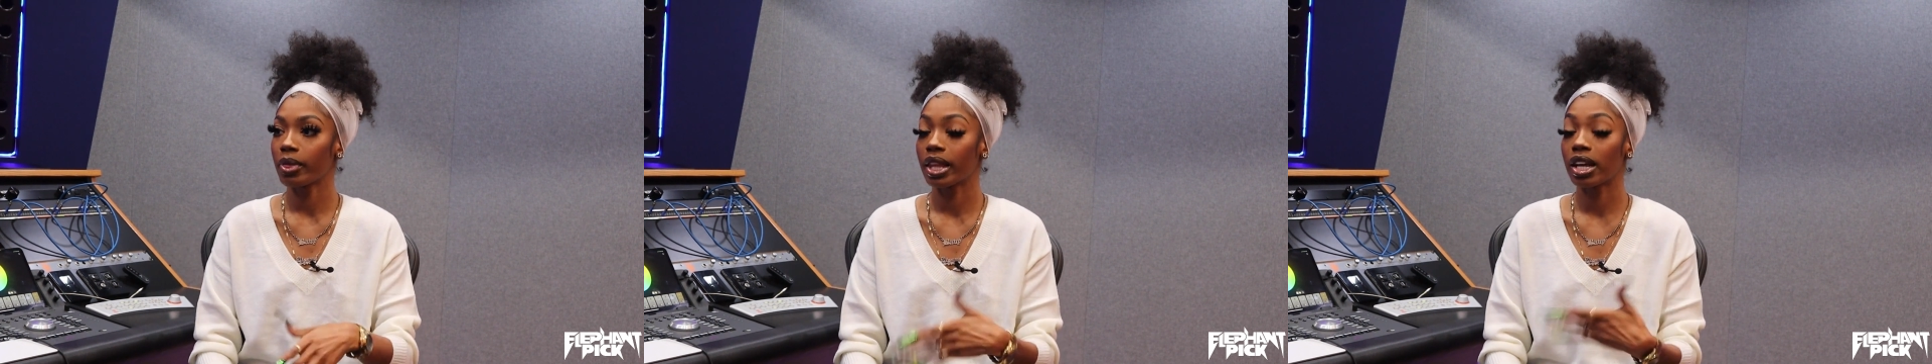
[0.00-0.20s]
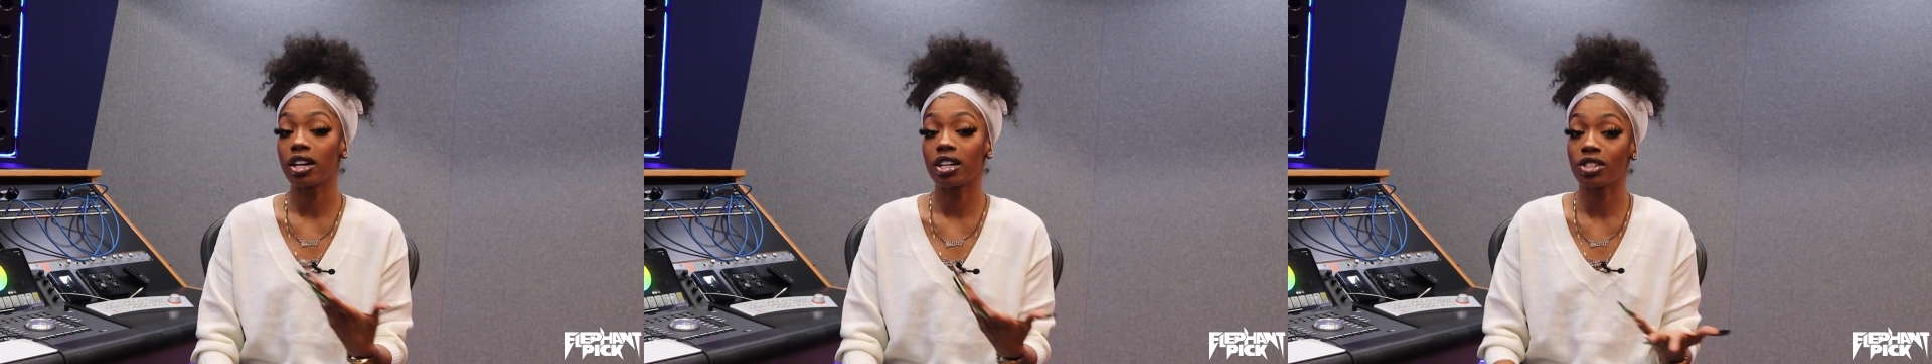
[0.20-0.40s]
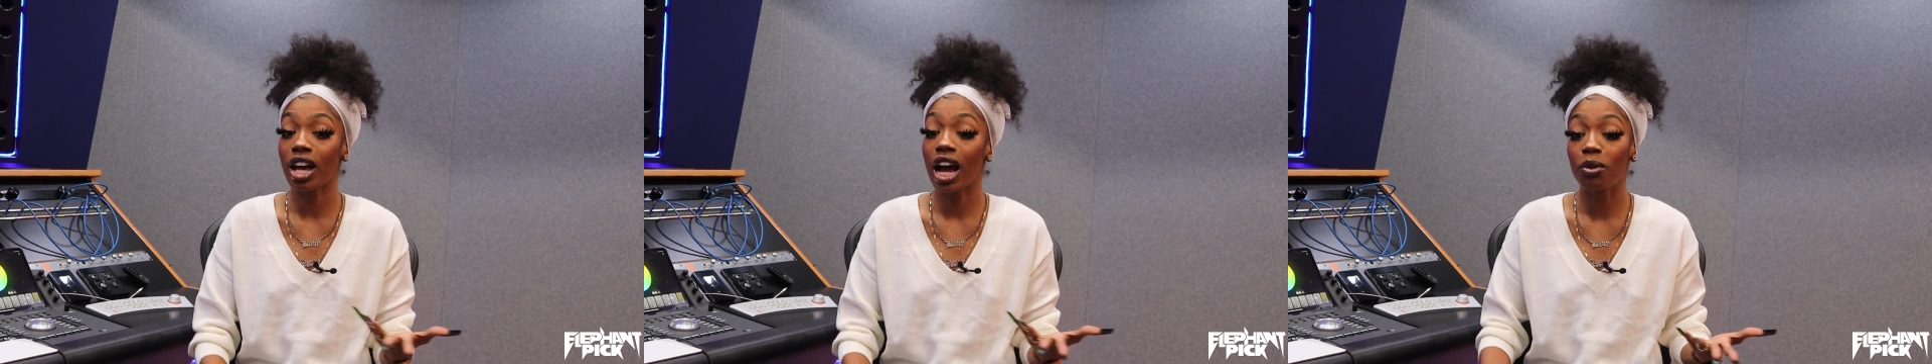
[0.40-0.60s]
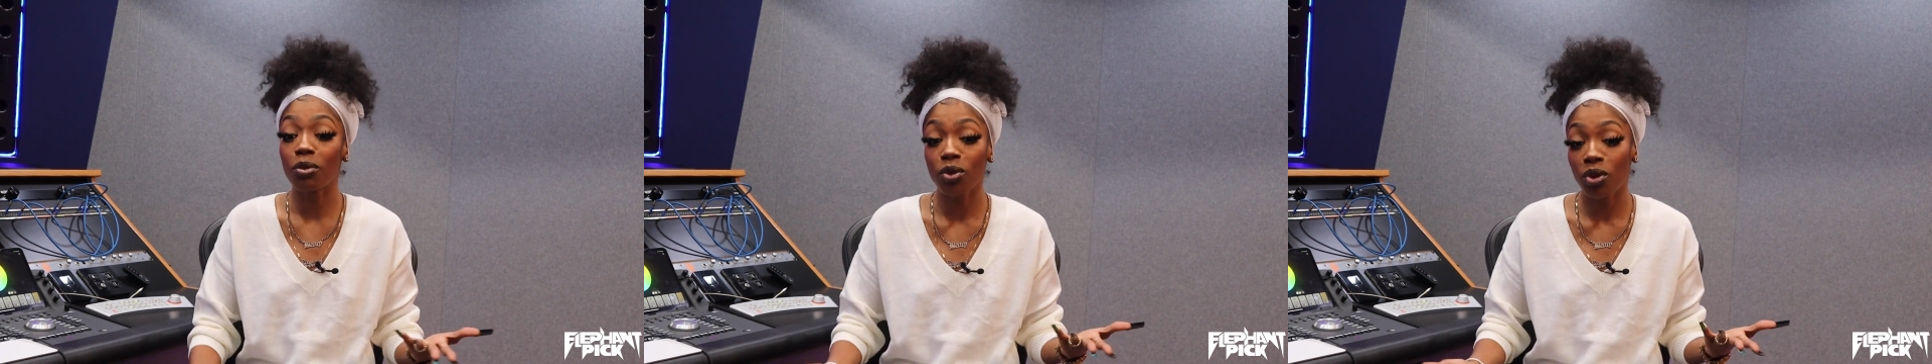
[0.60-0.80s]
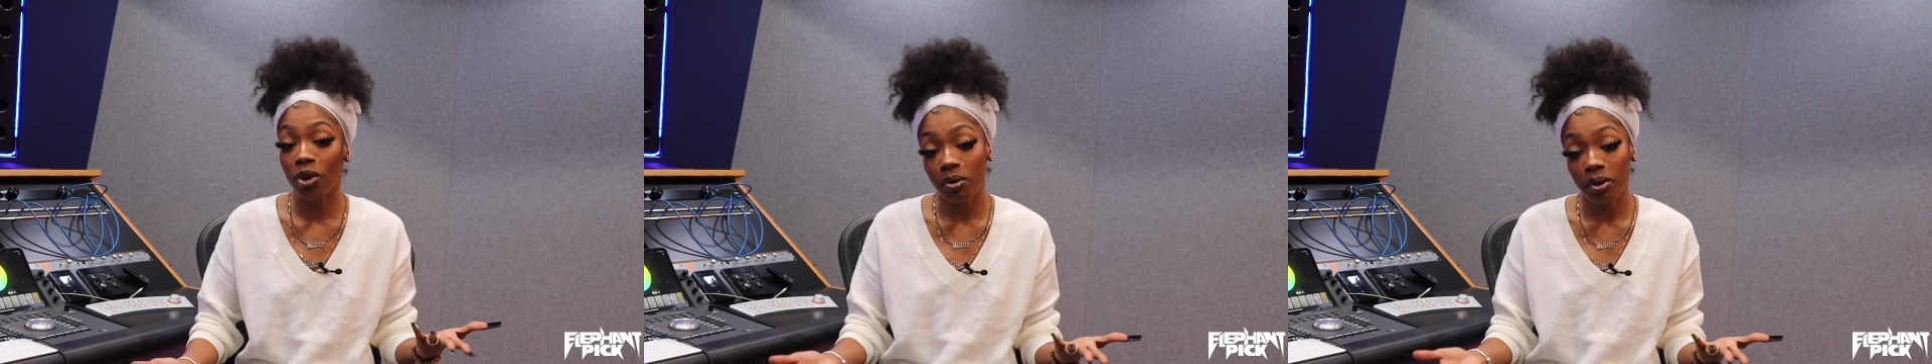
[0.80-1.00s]
Because I
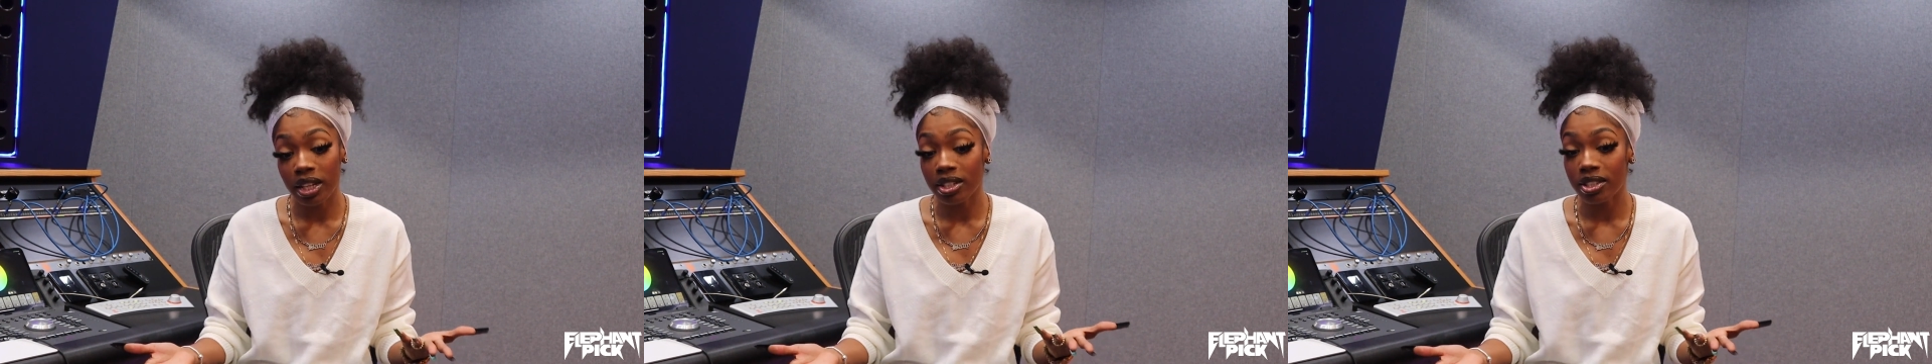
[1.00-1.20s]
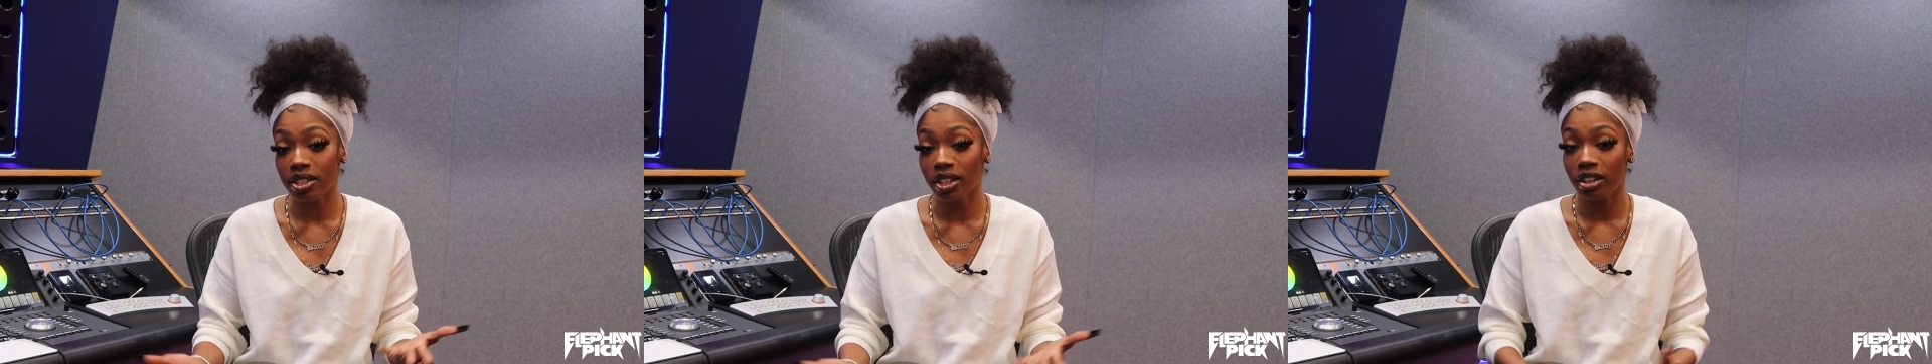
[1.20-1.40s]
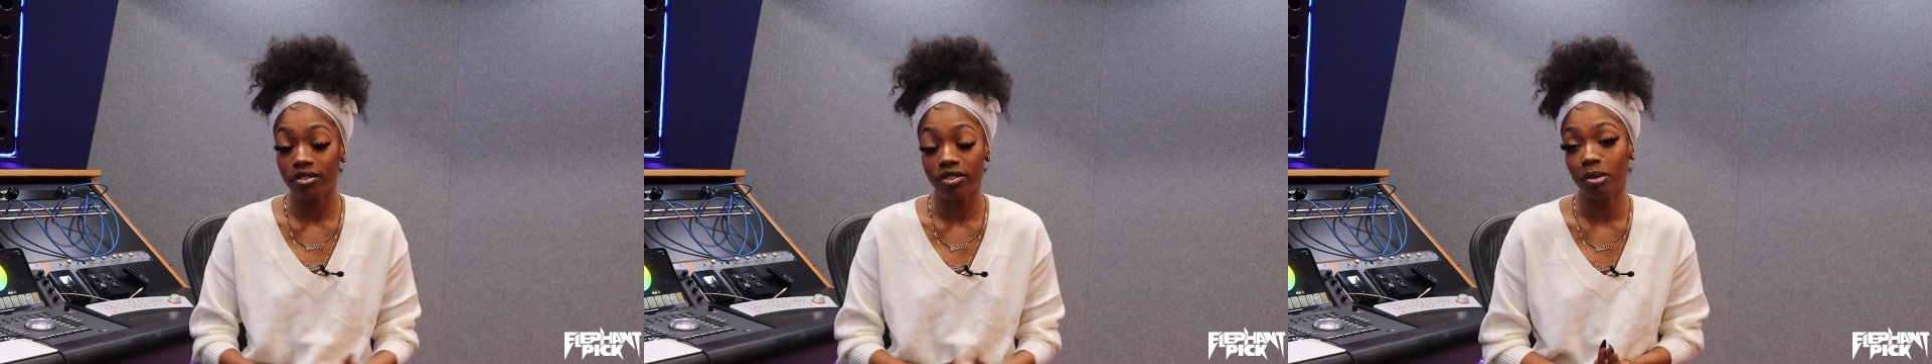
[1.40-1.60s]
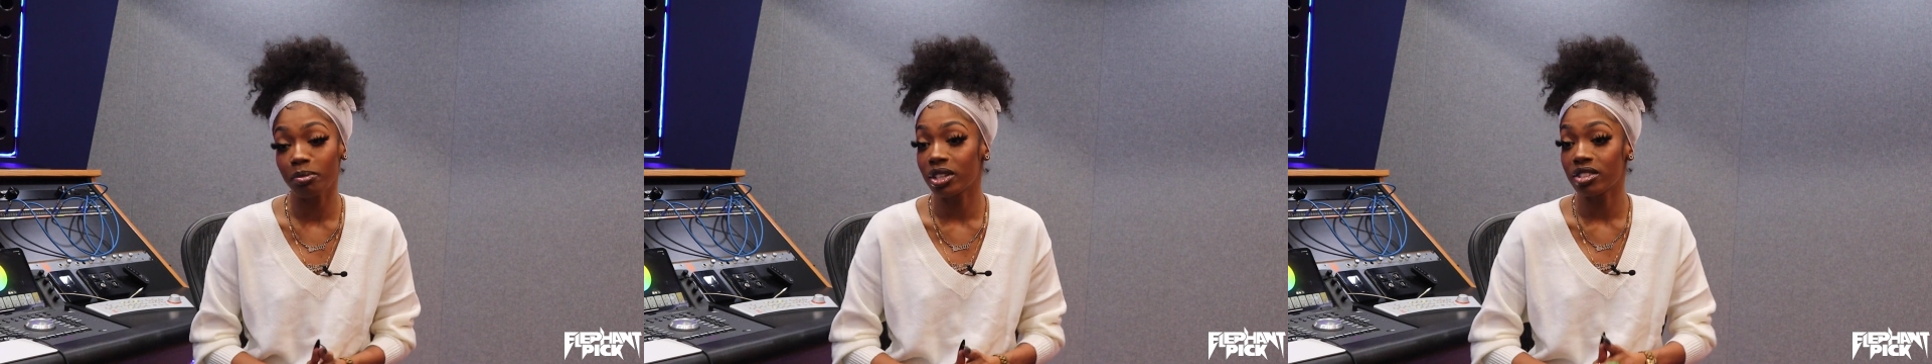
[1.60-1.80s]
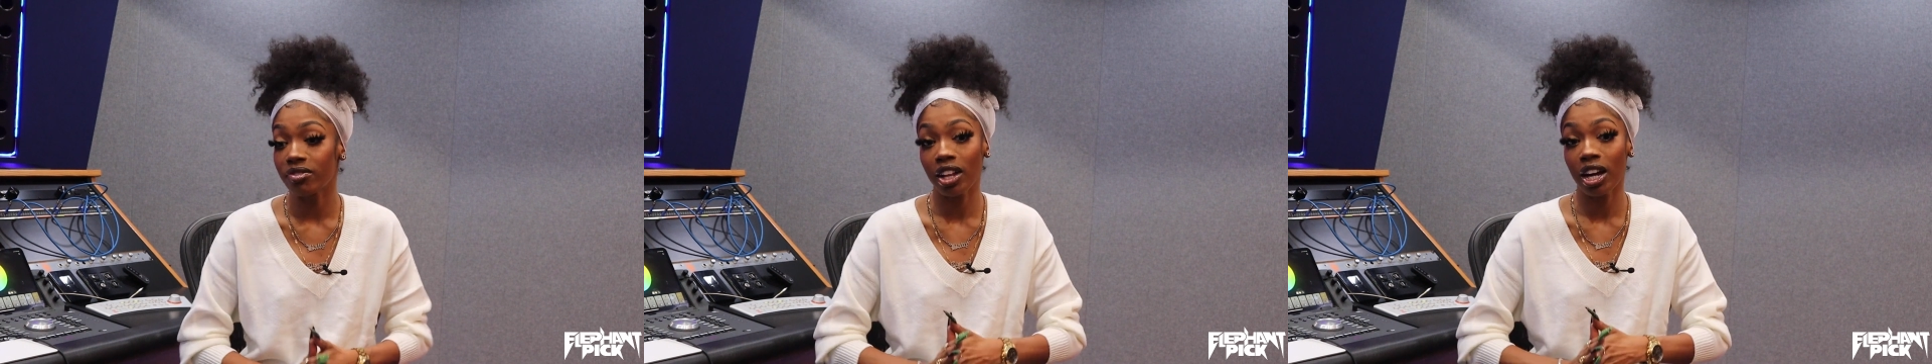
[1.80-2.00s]
will always give
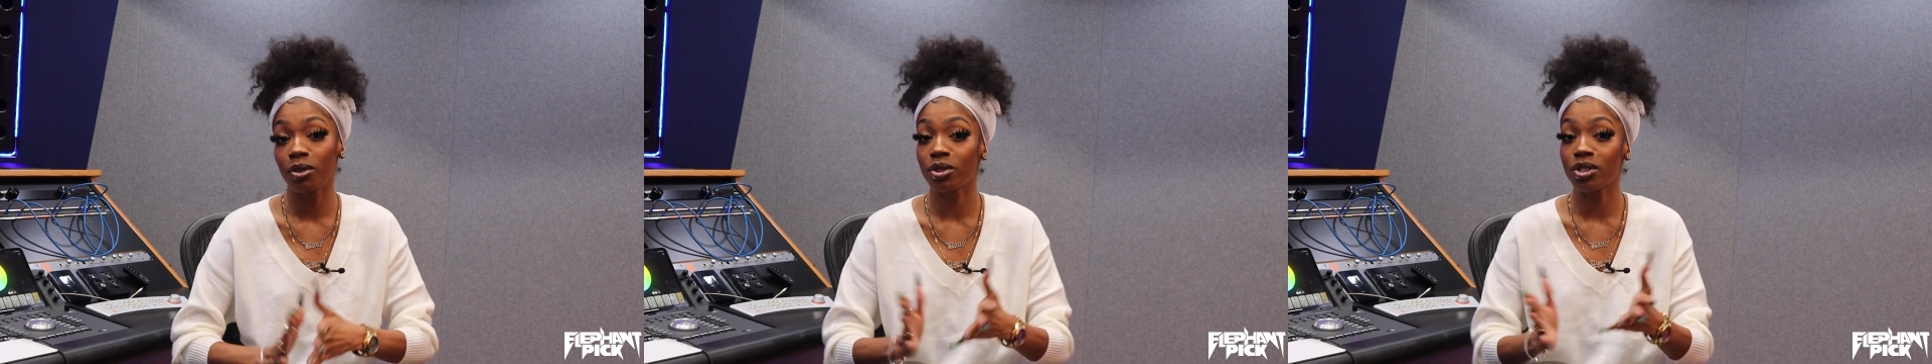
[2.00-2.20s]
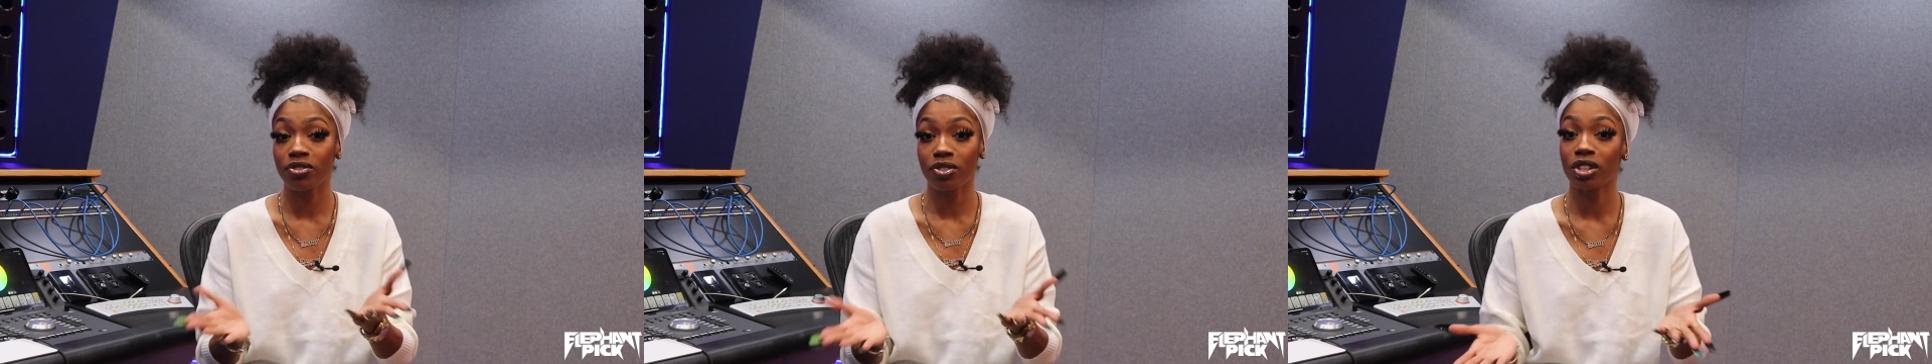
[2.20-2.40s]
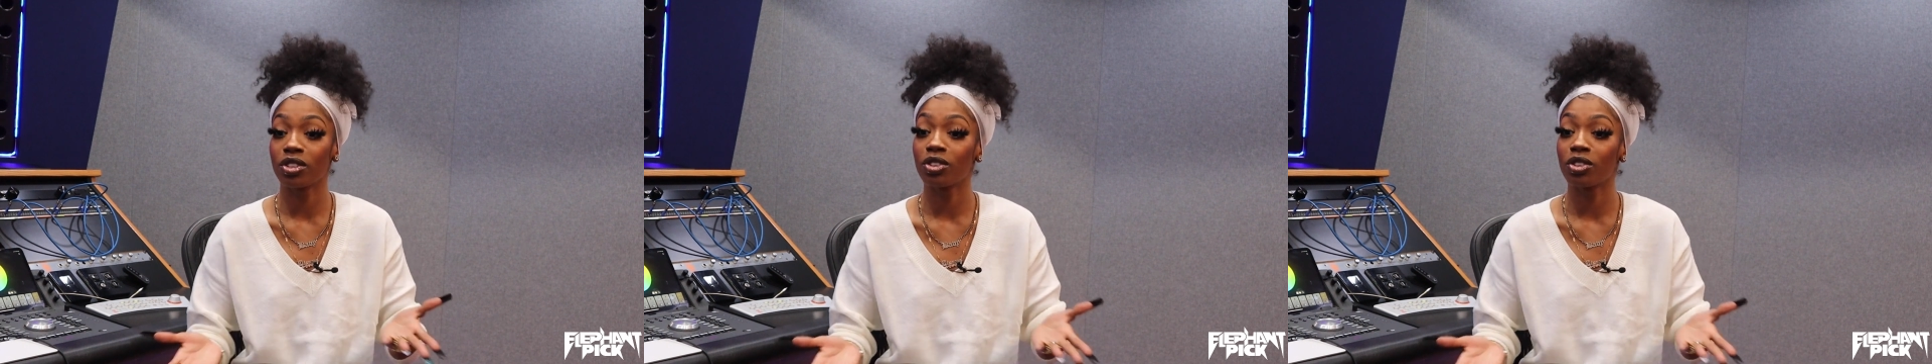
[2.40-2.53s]
him his flowers for,